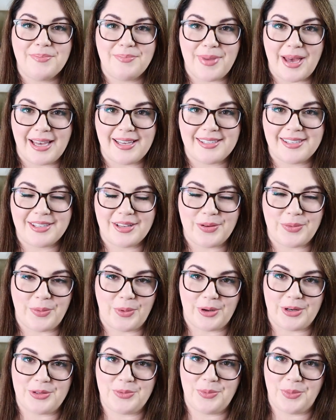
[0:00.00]
best and
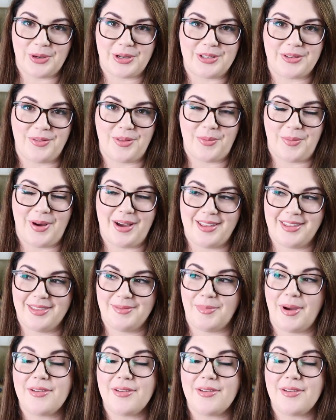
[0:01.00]
worst books of the month,